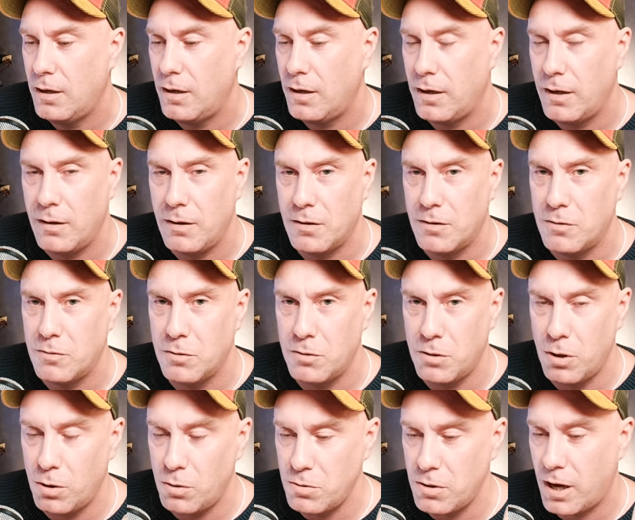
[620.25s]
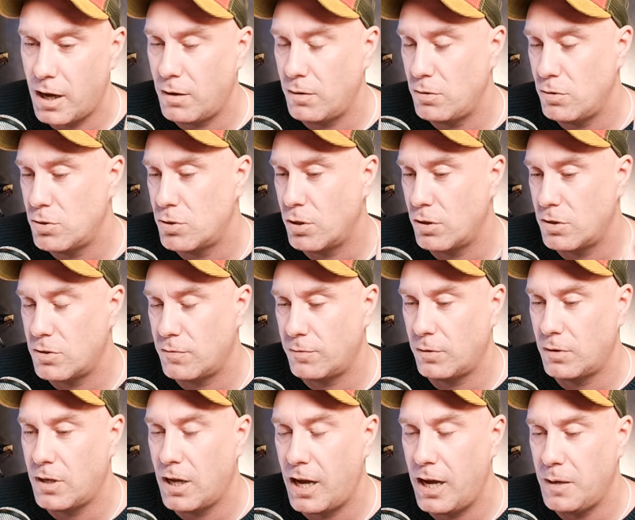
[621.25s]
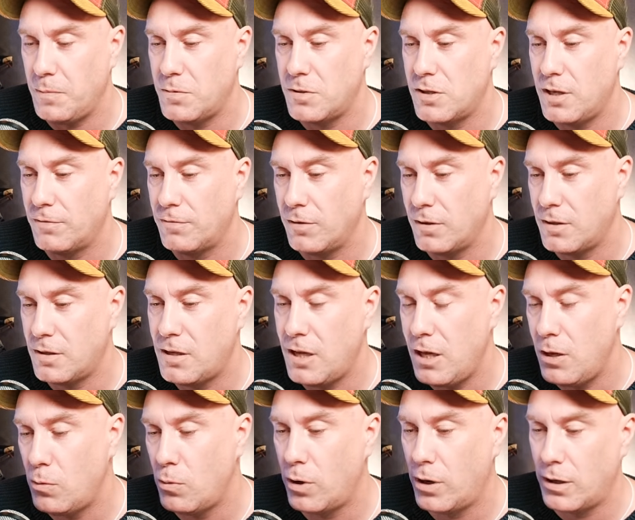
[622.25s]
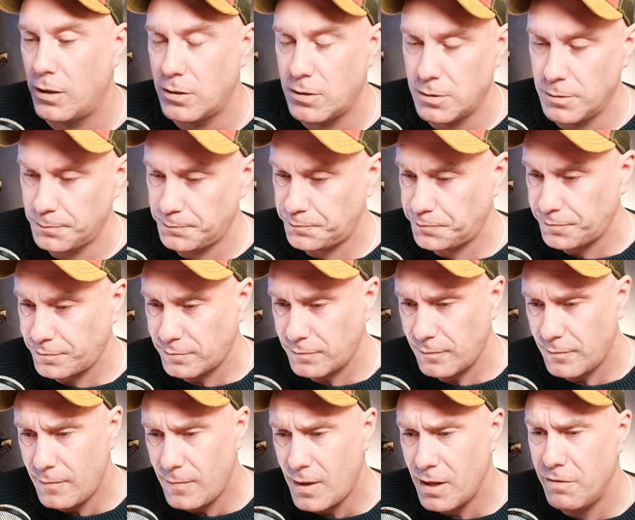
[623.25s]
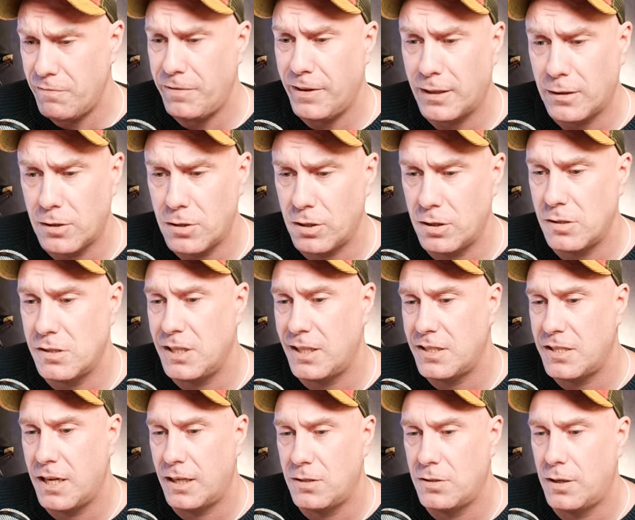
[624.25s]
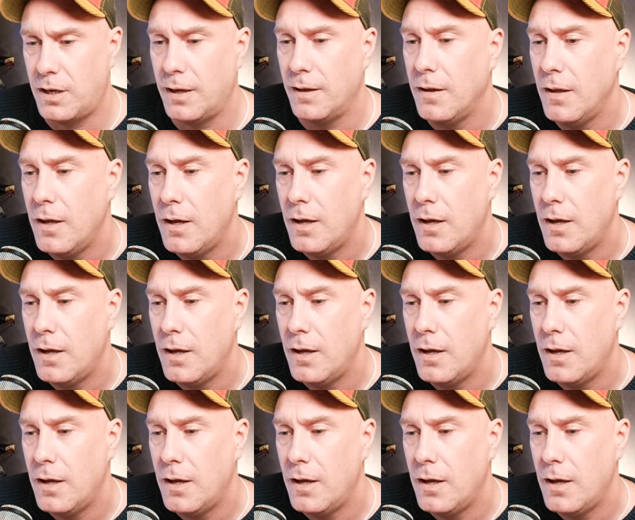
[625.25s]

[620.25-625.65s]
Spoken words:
and know how to search for types, different keywords, filters, etc.